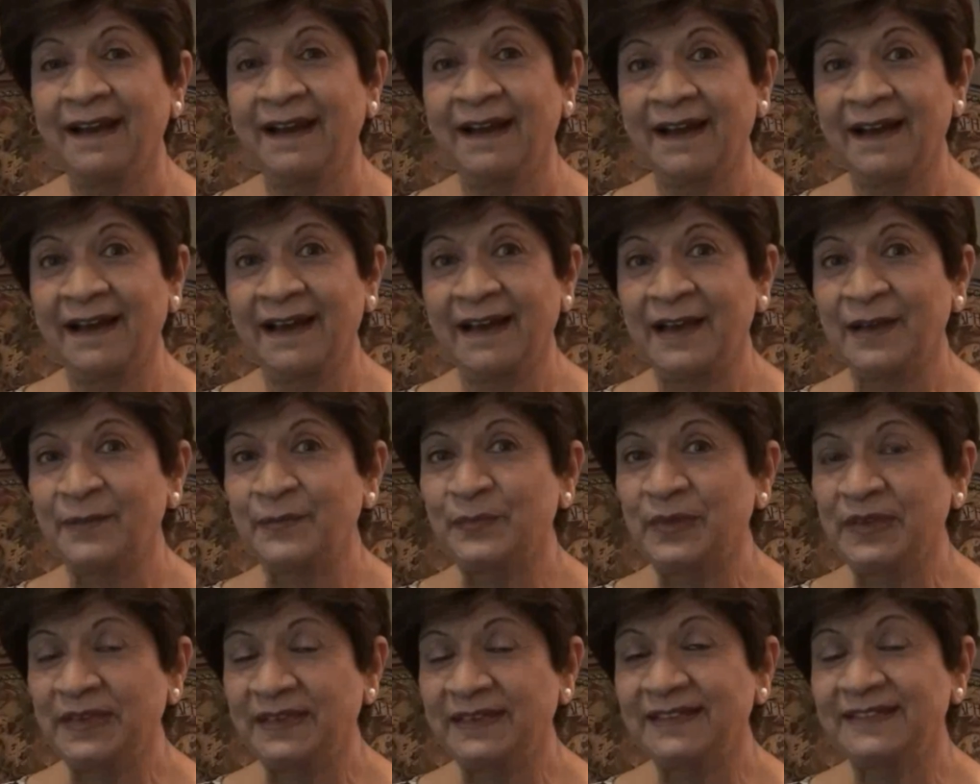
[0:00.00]
I
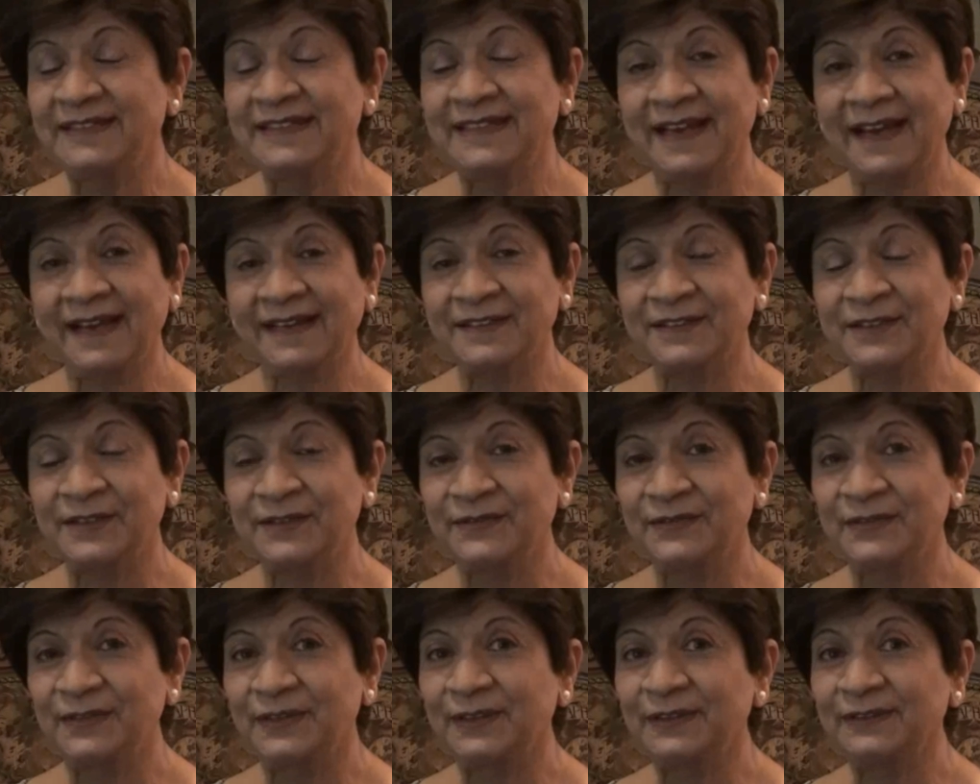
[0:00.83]
have been in
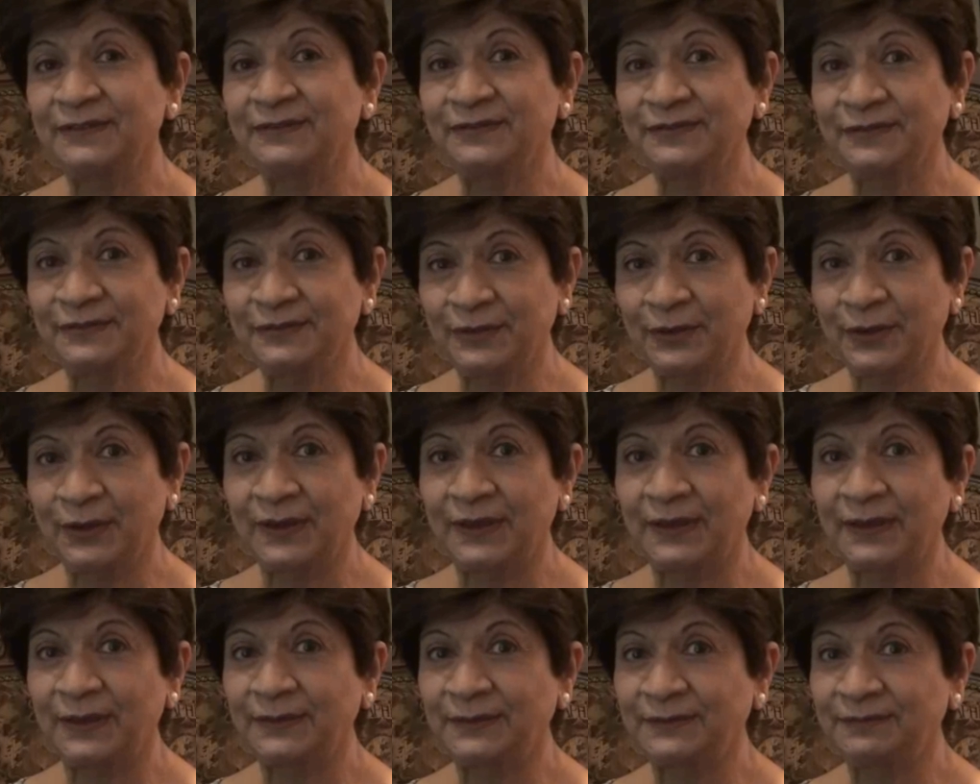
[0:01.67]
Jacksonville
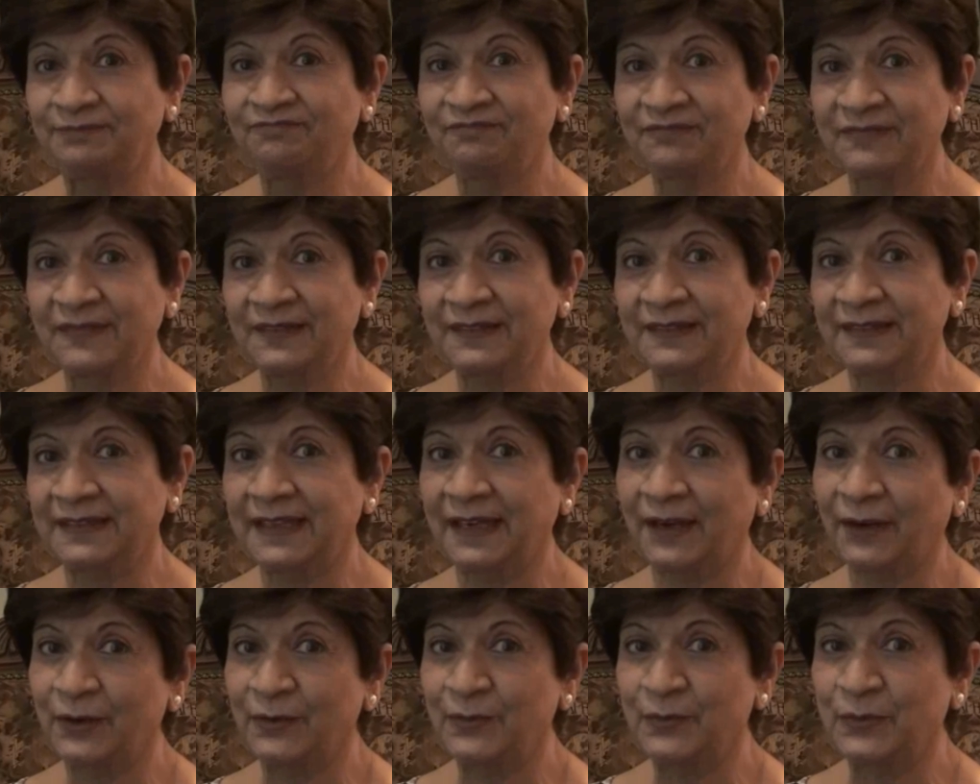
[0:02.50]
for
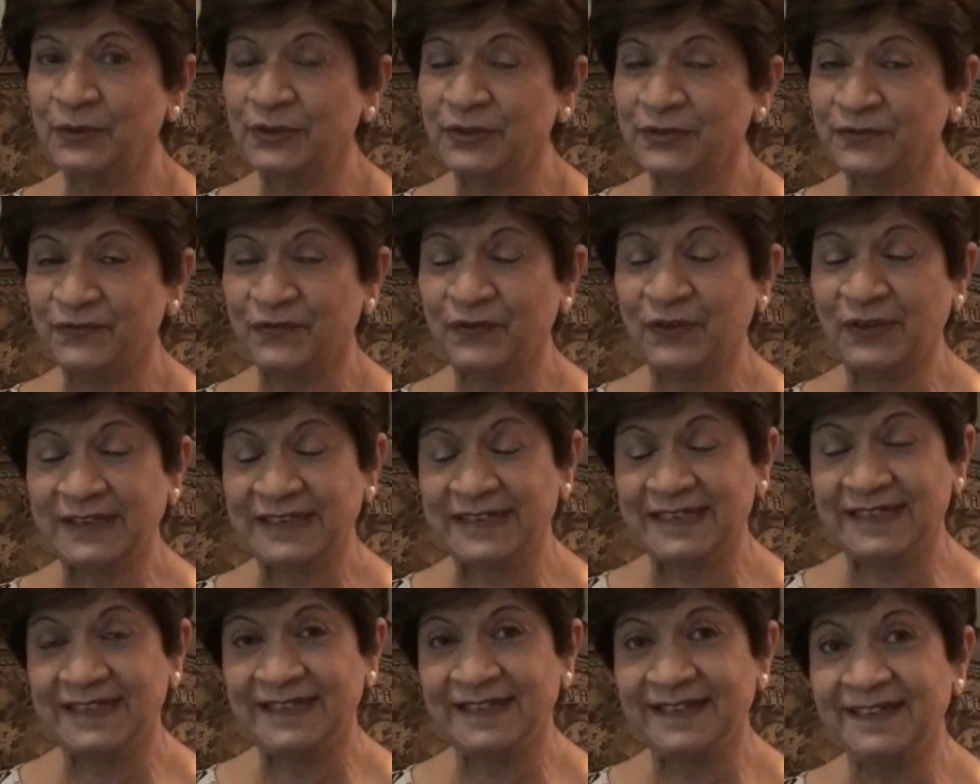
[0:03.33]
almost
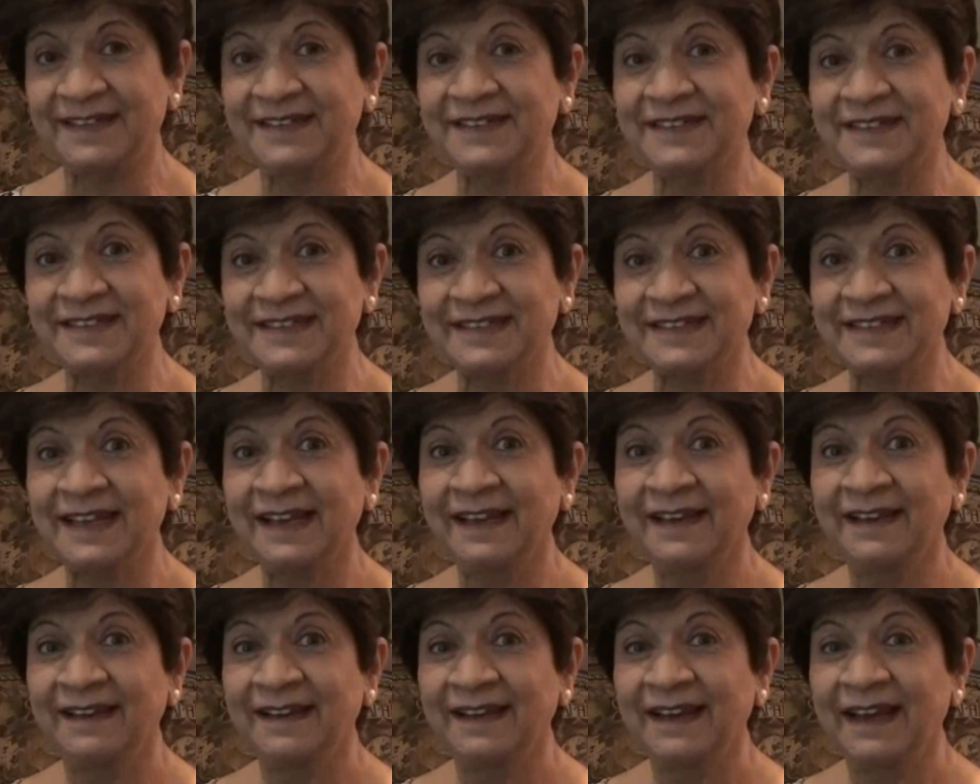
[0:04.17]
40 years,
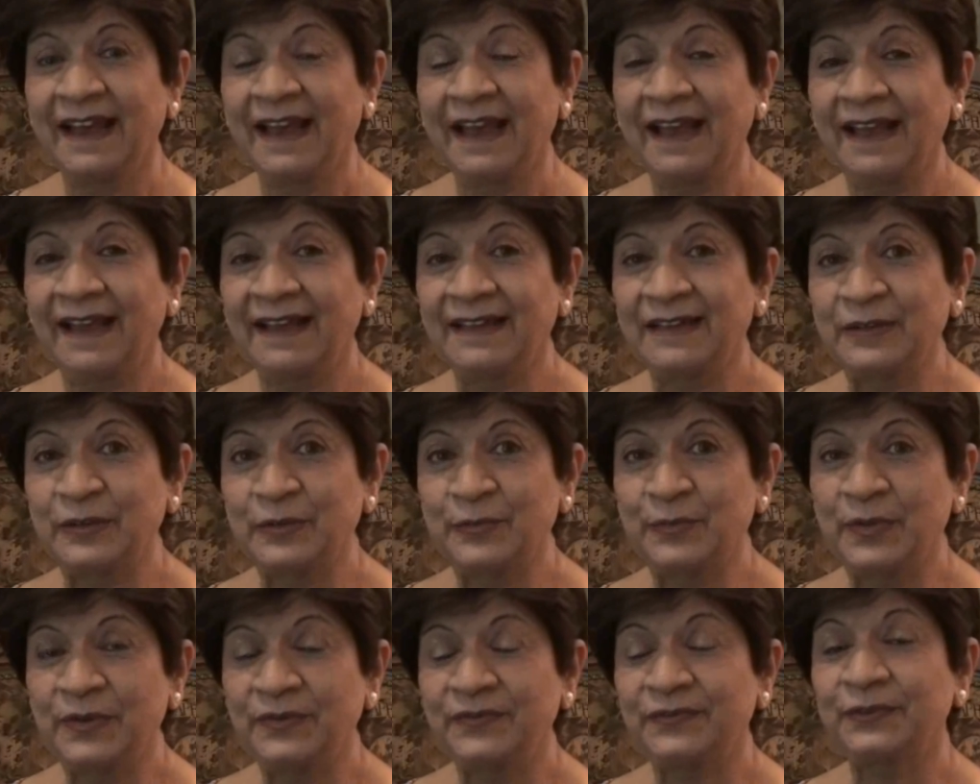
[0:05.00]
and
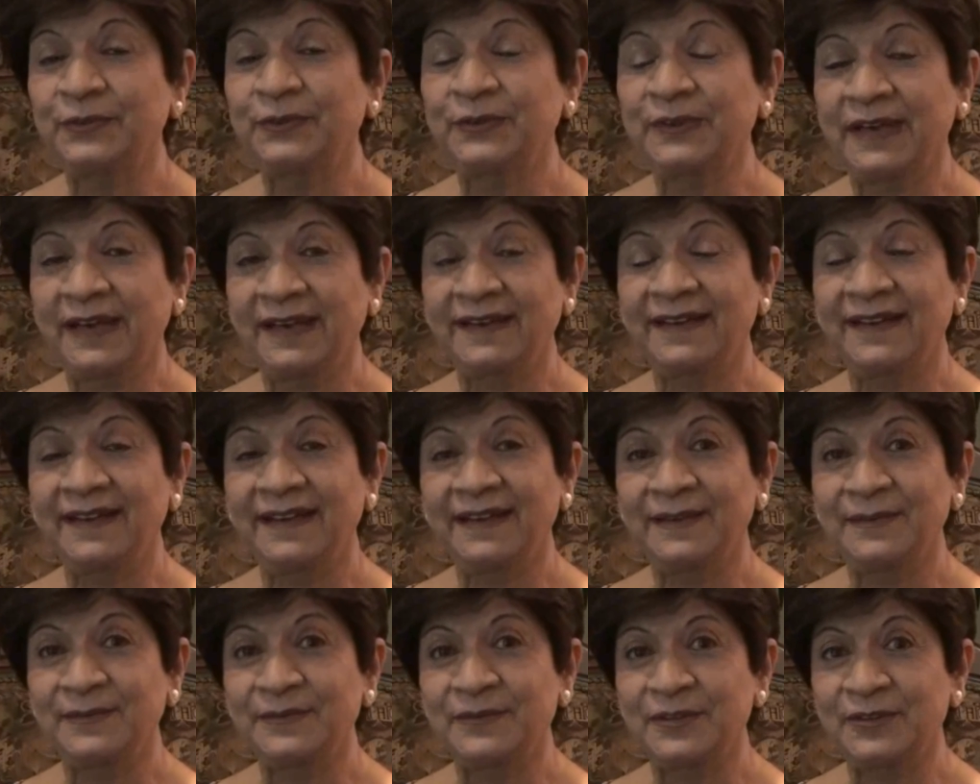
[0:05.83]
before I
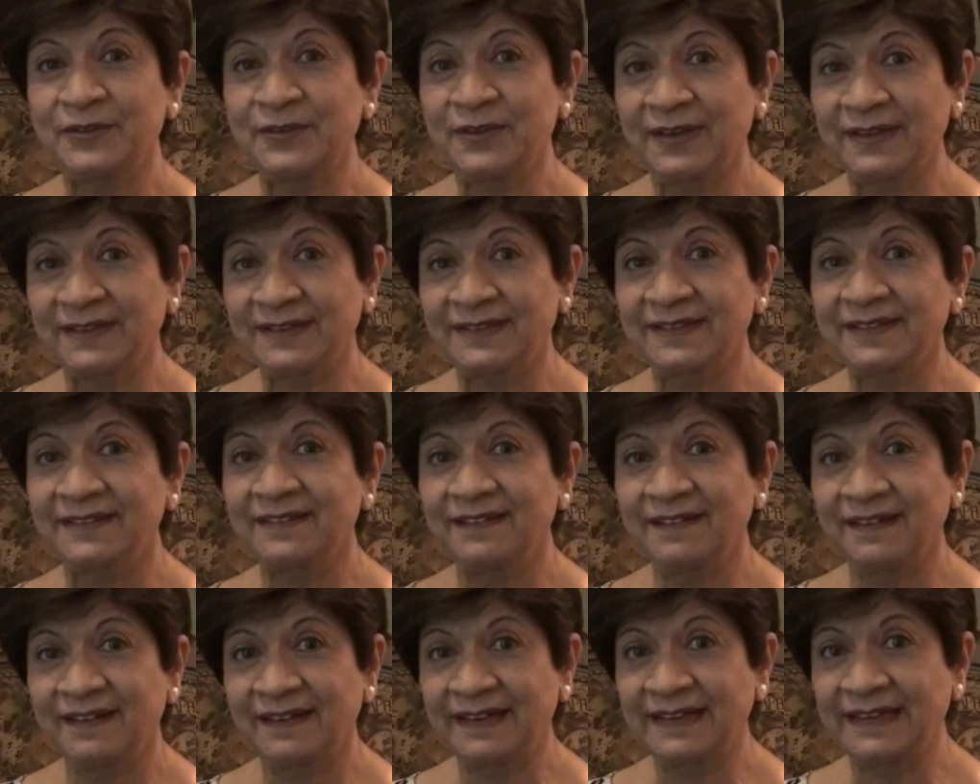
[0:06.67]
came to Dr.
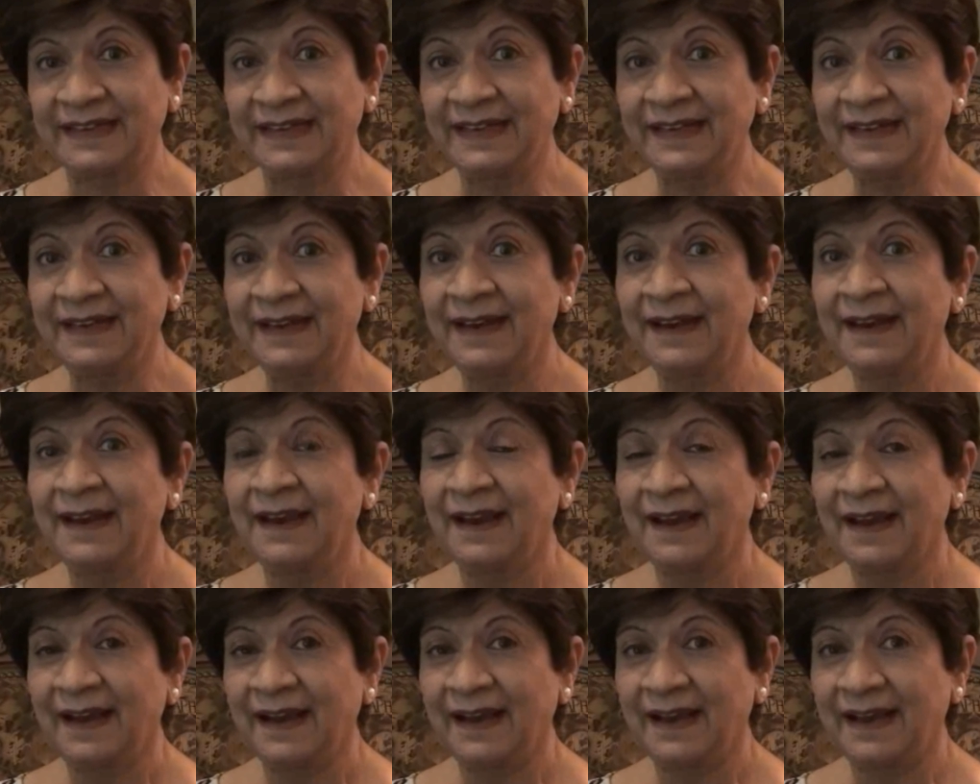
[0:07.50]
Gulani,
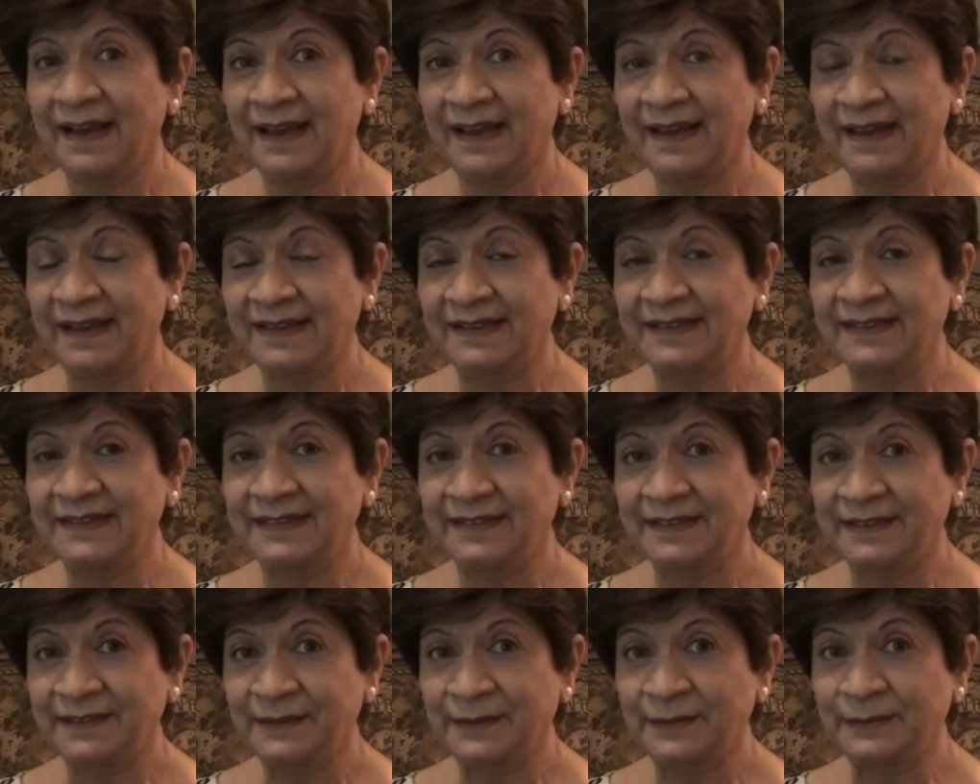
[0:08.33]
I
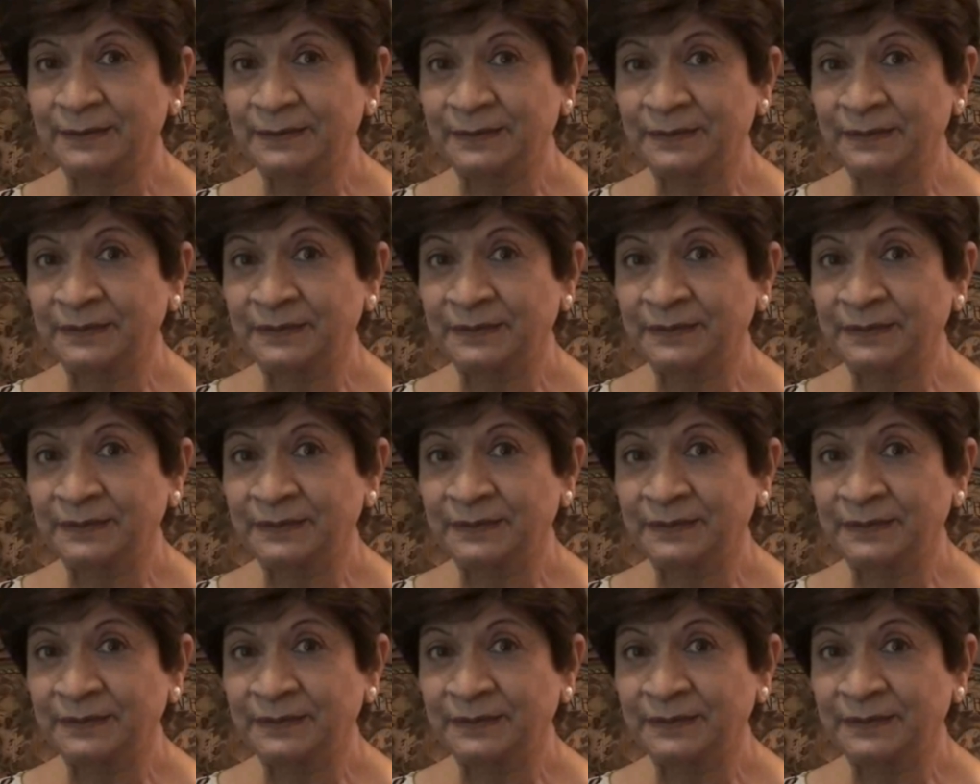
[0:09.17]
had